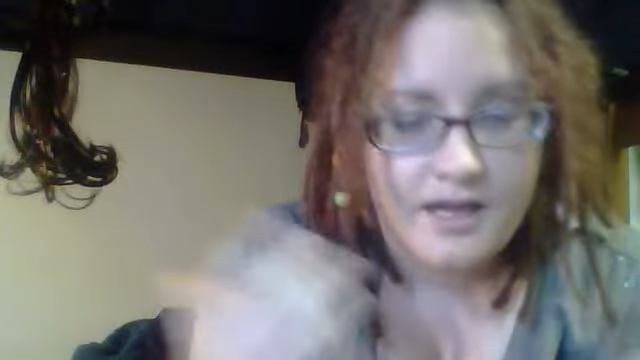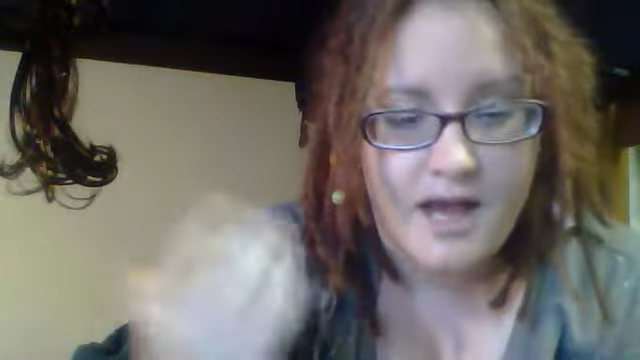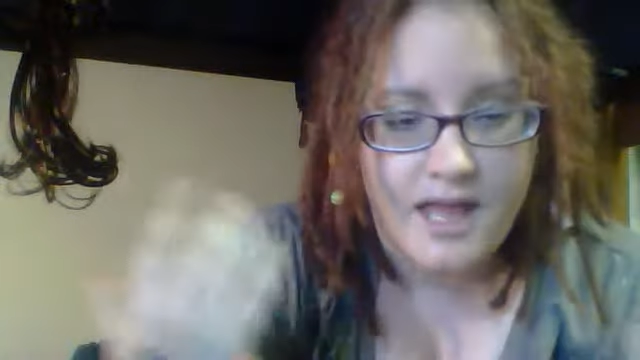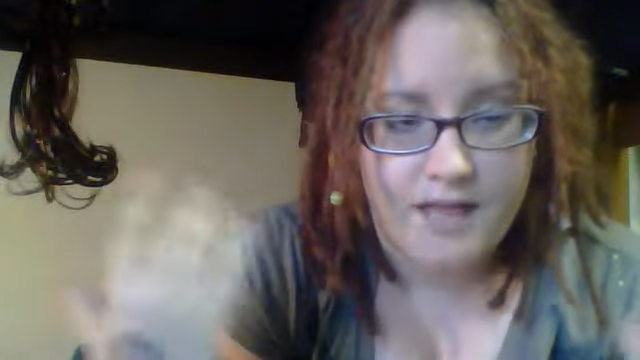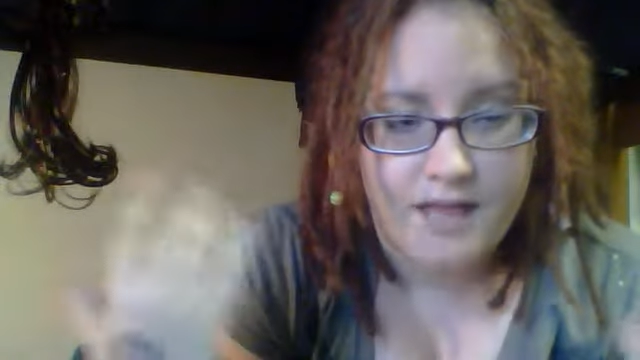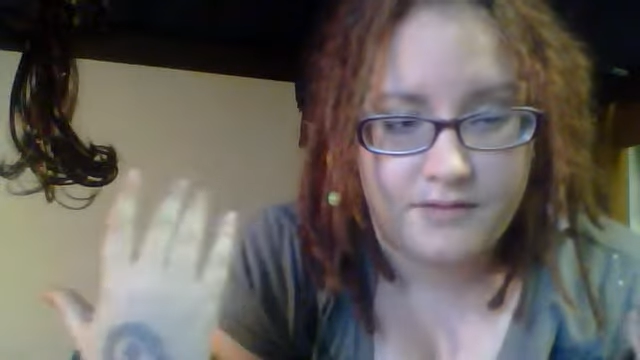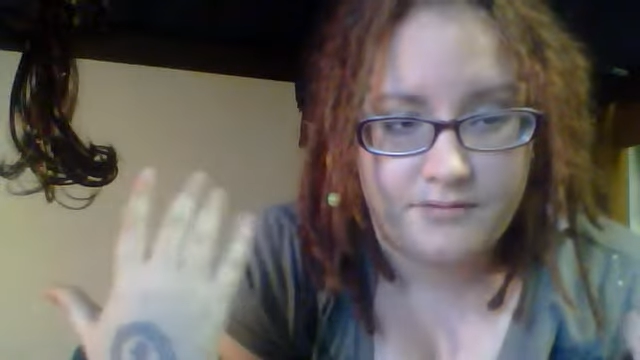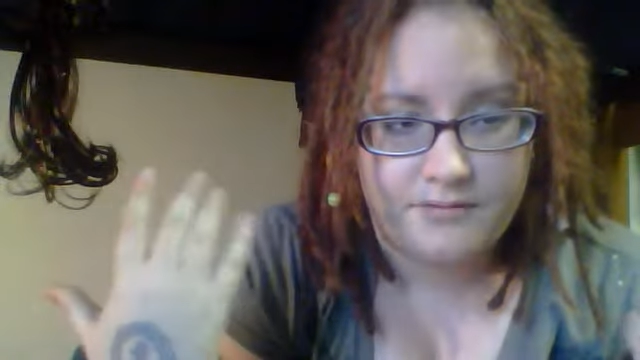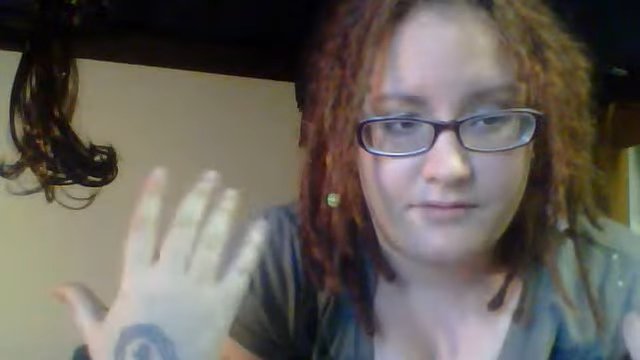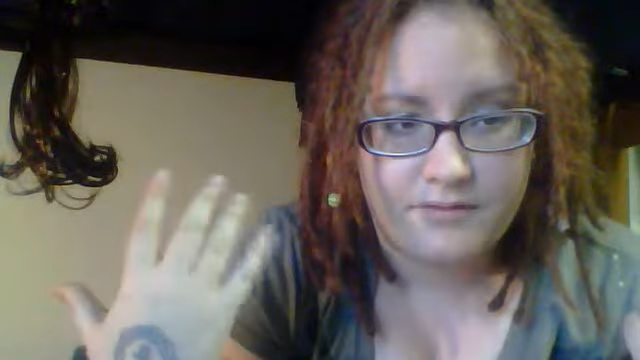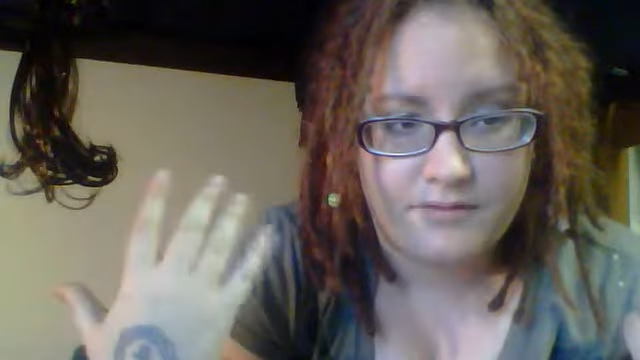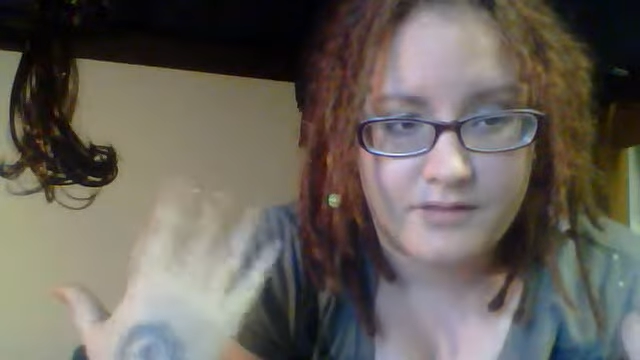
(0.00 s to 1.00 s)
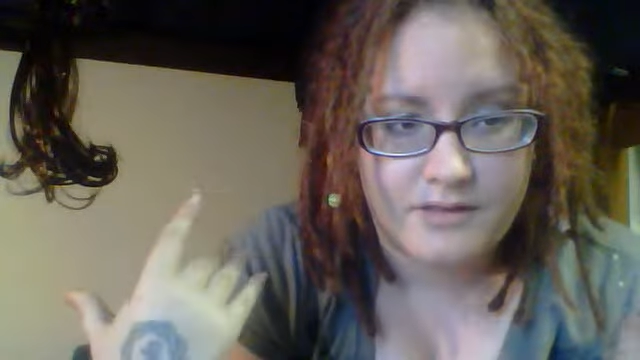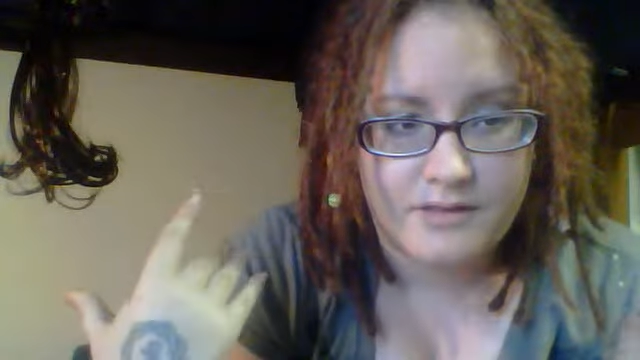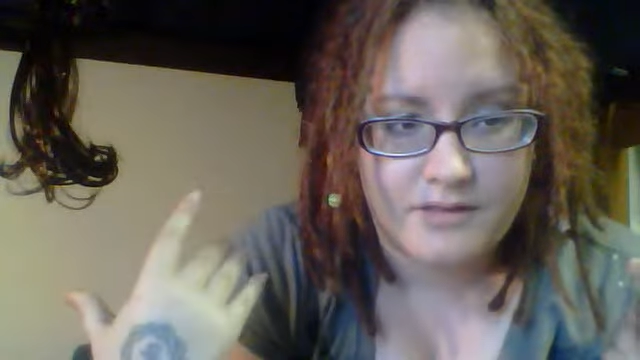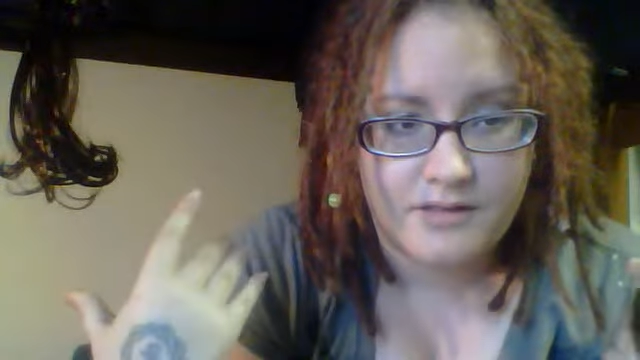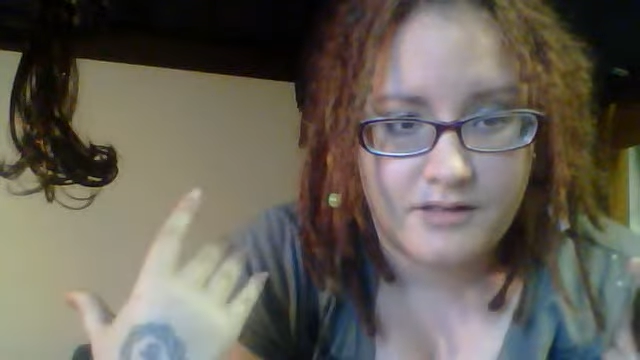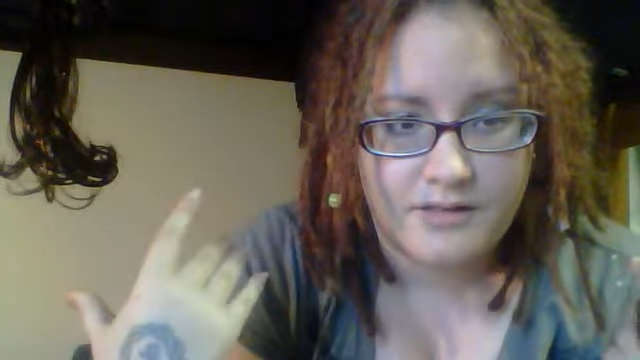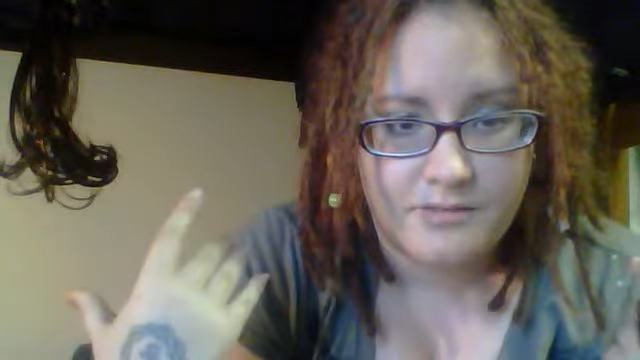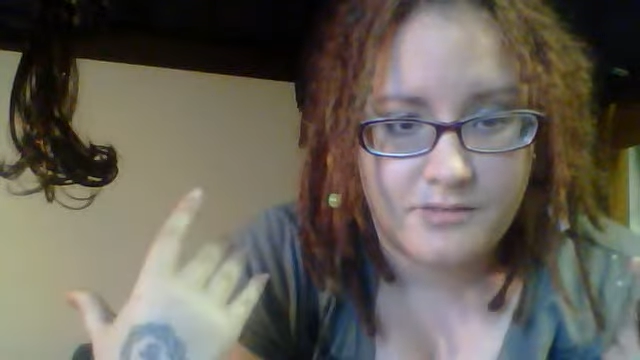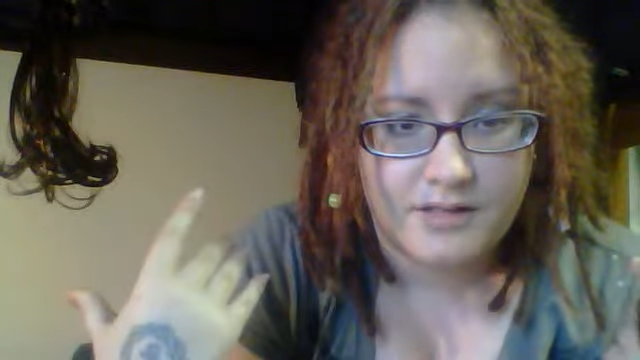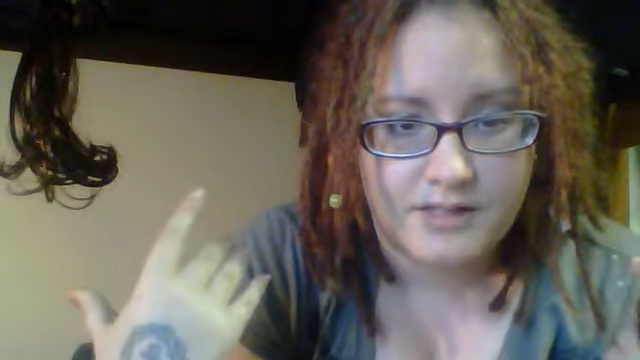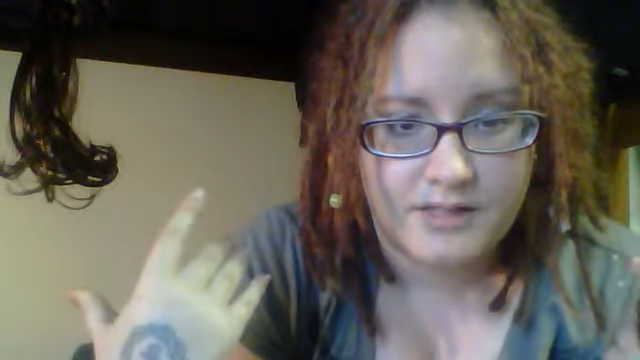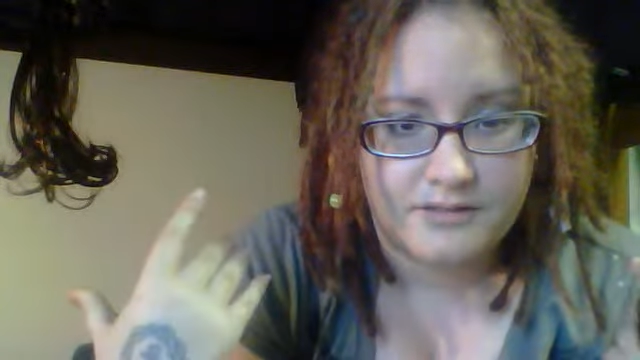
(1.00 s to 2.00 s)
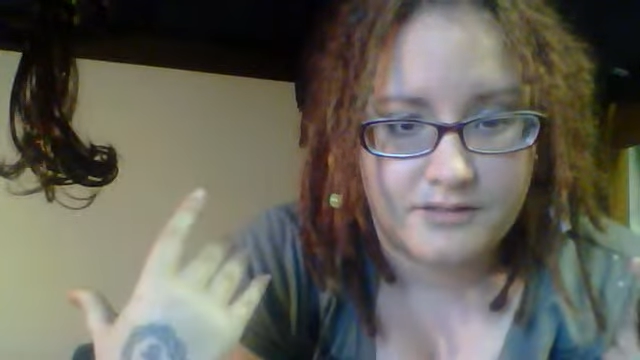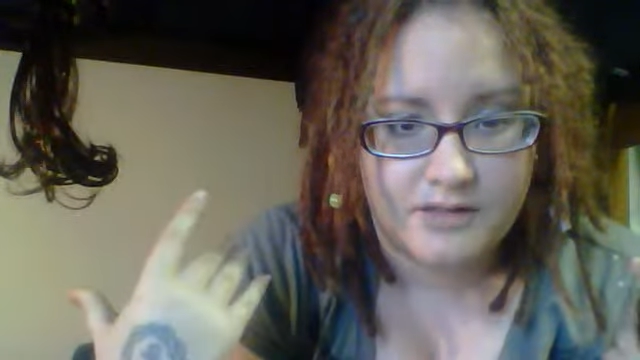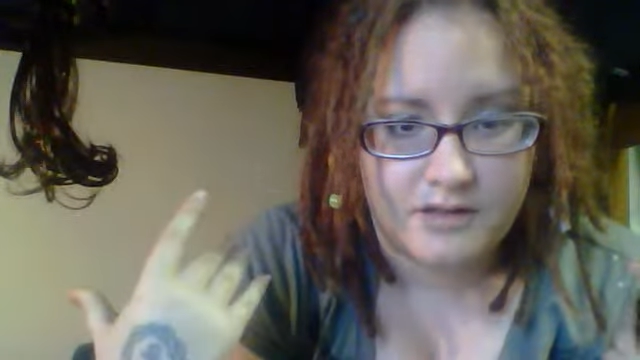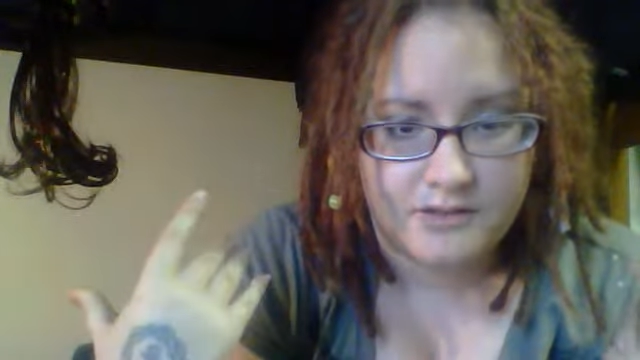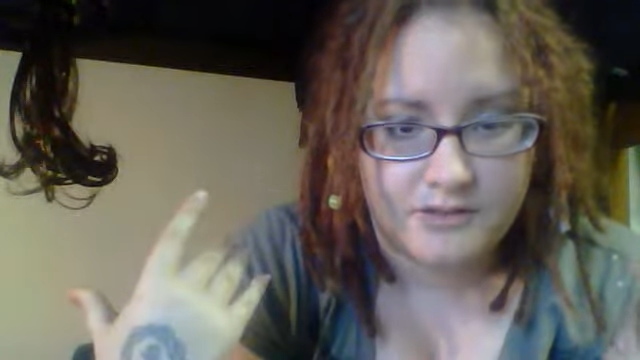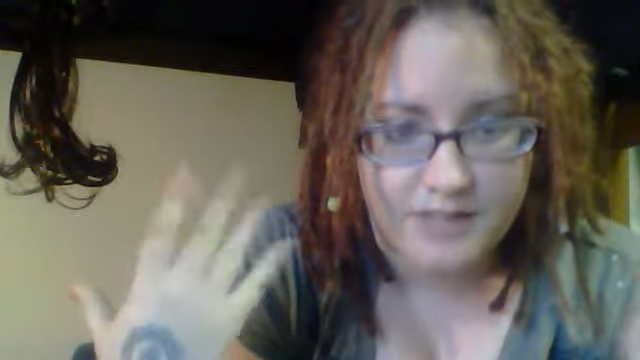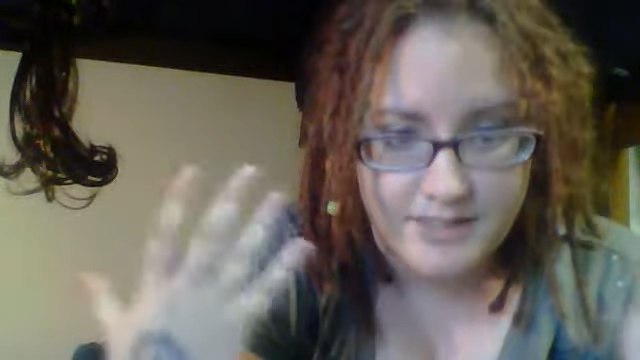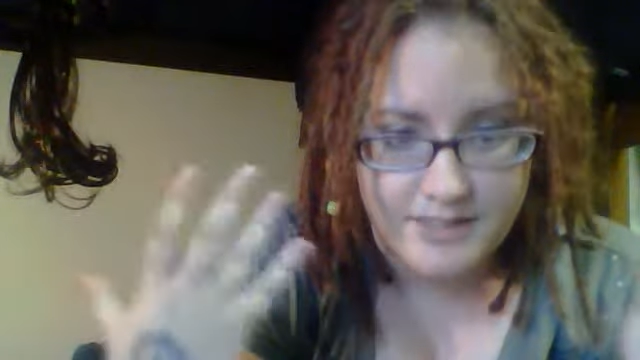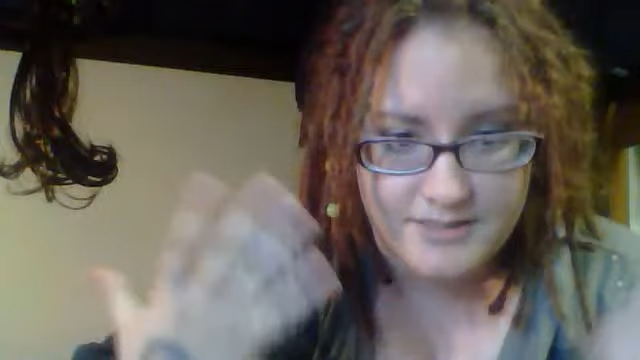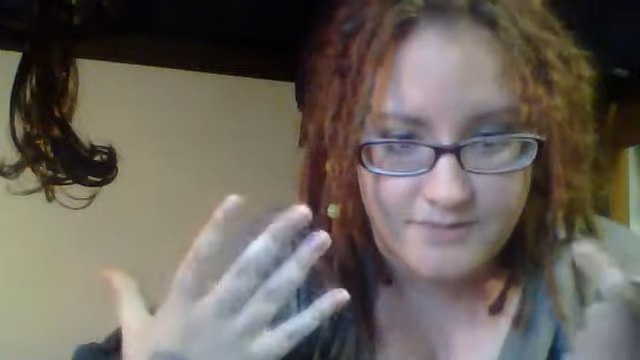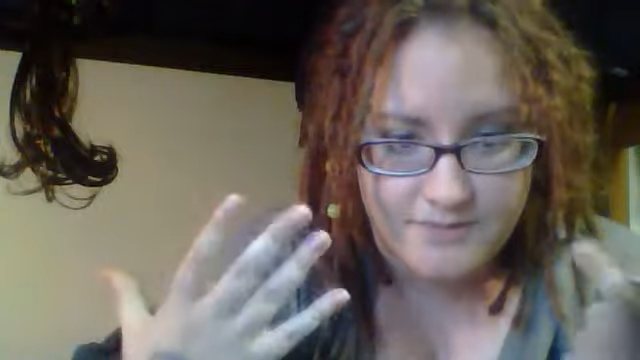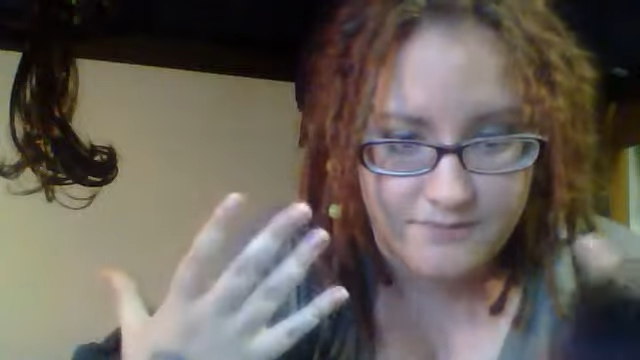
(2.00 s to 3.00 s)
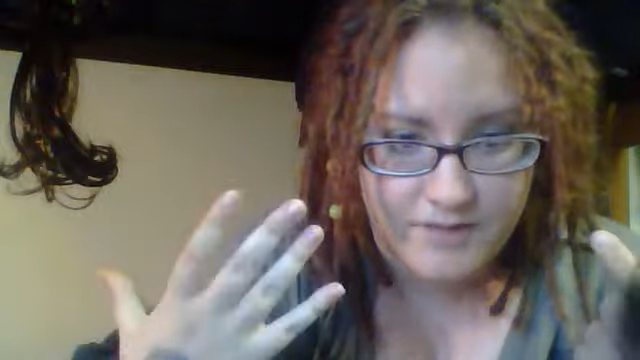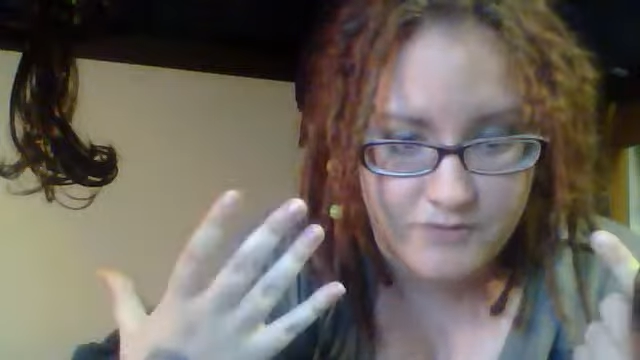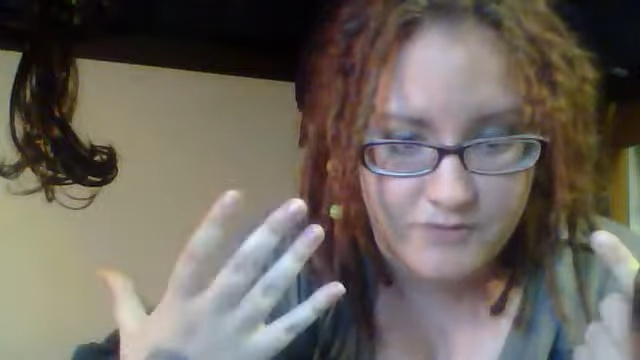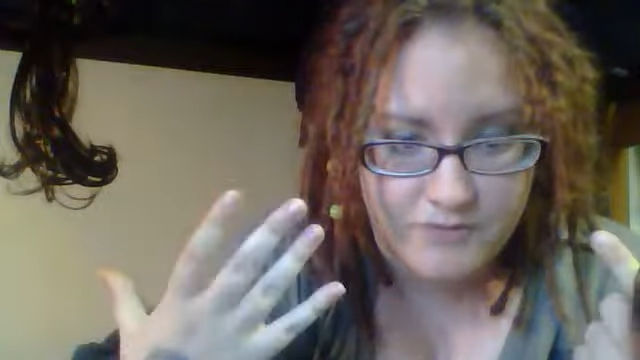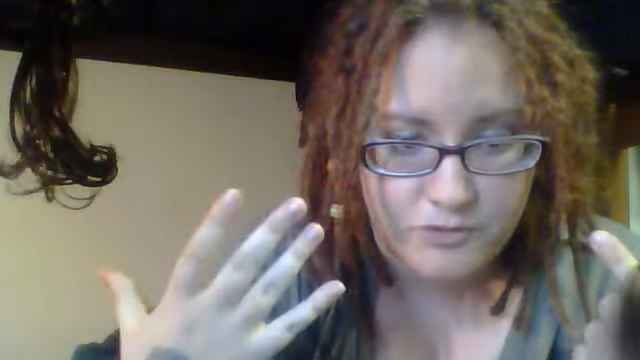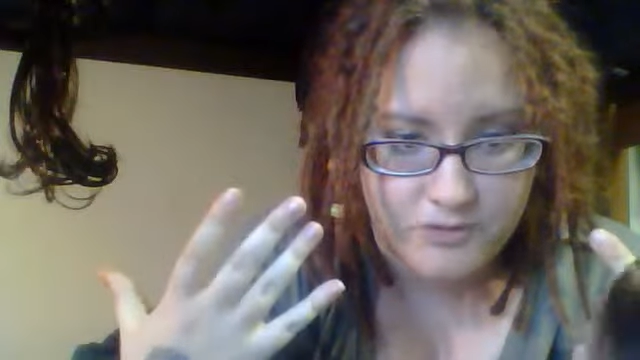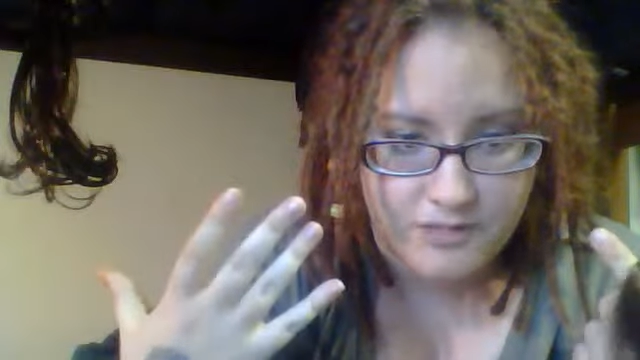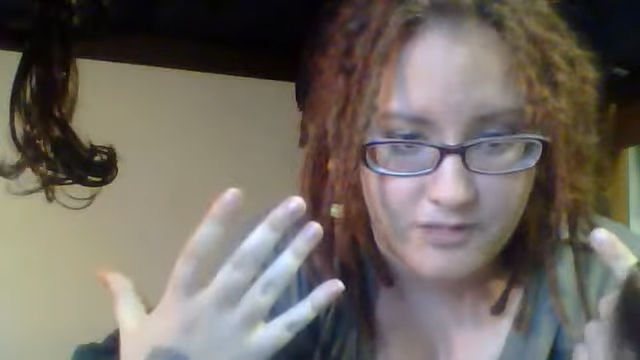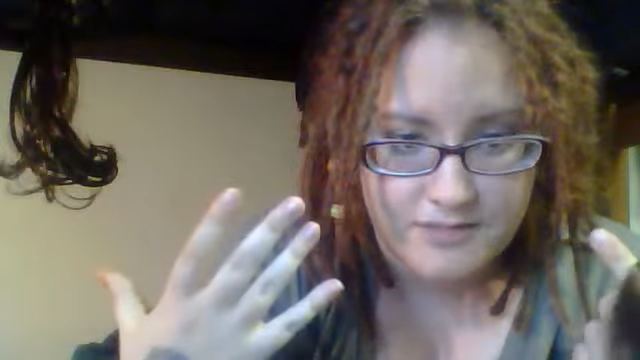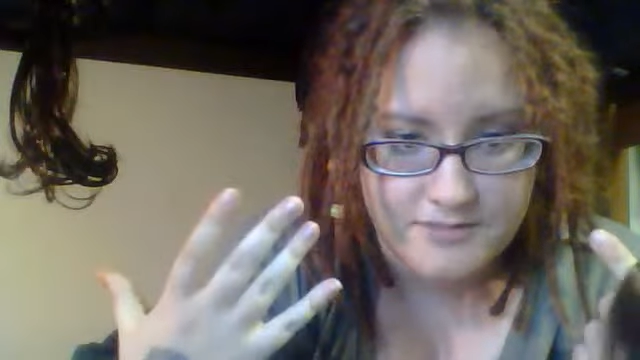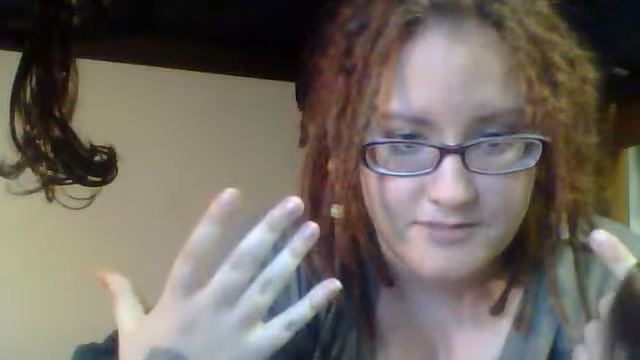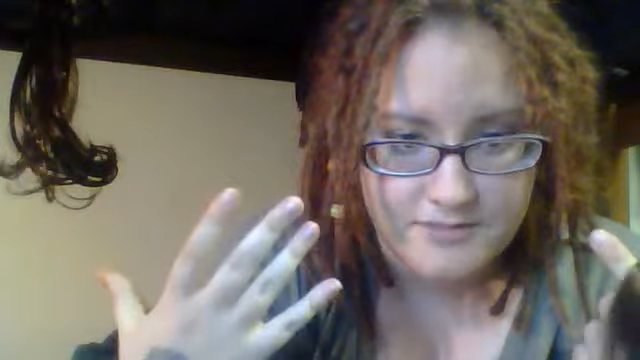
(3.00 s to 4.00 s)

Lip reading: I have 31 long dreads and 5 short dreads